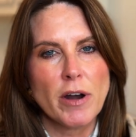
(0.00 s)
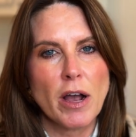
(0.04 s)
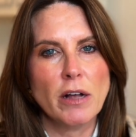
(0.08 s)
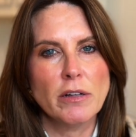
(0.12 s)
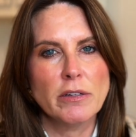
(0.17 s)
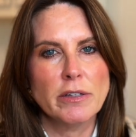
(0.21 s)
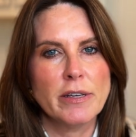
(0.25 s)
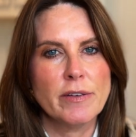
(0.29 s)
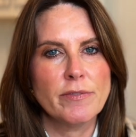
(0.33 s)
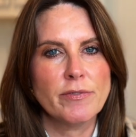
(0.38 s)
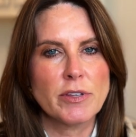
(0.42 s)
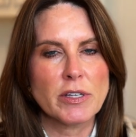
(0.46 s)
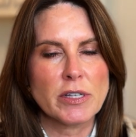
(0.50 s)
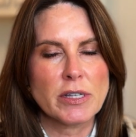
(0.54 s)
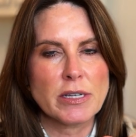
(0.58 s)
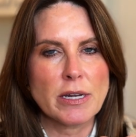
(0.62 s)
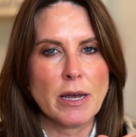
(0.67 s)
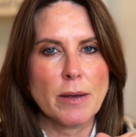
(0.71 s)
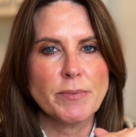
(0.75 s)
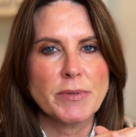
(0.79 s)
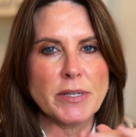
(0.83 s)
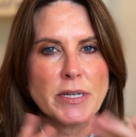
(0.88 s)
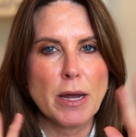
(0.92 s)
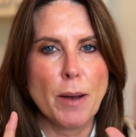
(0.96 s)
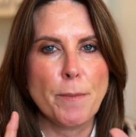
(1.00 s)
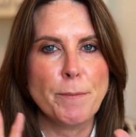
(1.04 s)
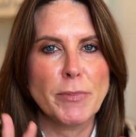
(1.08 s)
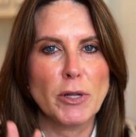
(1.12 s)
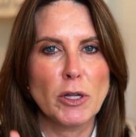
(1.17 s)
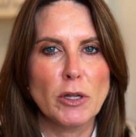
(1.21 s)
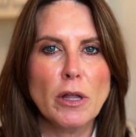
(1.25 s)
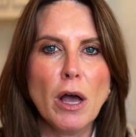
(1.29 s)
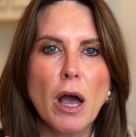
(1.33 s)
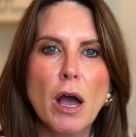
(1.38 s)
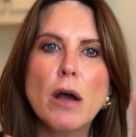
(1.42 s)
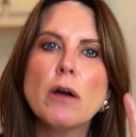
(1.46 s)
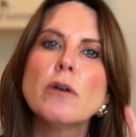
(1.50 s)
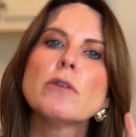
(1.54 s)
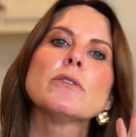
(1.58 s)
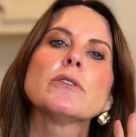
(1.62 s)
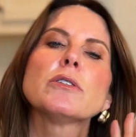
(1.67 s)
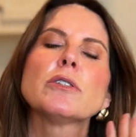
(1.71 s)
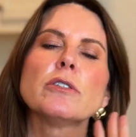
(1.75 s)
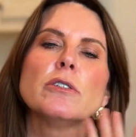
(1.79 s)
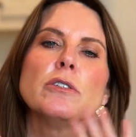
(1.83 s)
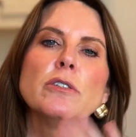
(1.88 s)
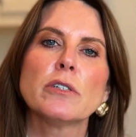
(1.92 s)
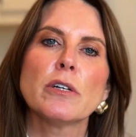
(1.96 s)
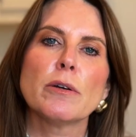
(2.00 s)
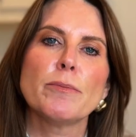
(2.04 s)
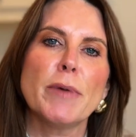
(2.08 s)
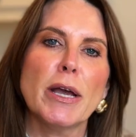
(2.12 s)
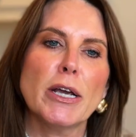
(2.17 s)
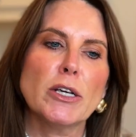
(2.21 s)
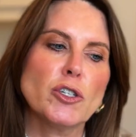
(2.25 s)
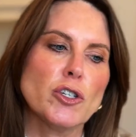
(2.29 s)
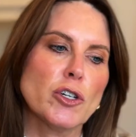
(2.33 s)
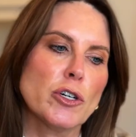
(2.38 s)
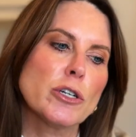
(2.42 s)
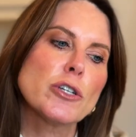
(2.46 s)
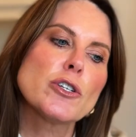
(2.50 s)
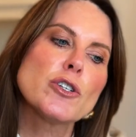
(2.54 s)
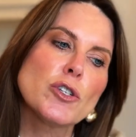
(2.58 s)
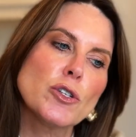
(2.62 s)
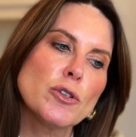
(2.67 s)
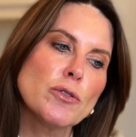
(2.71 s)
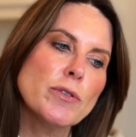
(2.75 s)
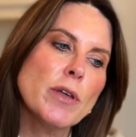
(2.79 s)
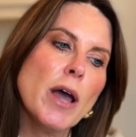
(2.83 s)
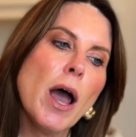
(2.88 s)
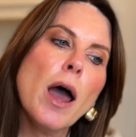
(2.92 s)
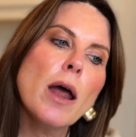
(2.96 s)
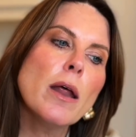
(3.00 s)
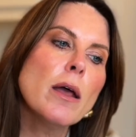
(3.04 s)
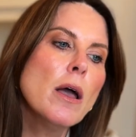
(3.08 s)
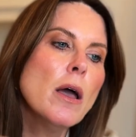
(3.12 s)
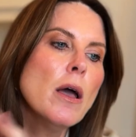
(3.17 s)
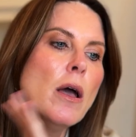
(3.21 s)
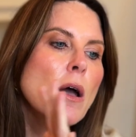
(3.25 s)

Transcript: I'll leave the steps down below so you can make sure to do that.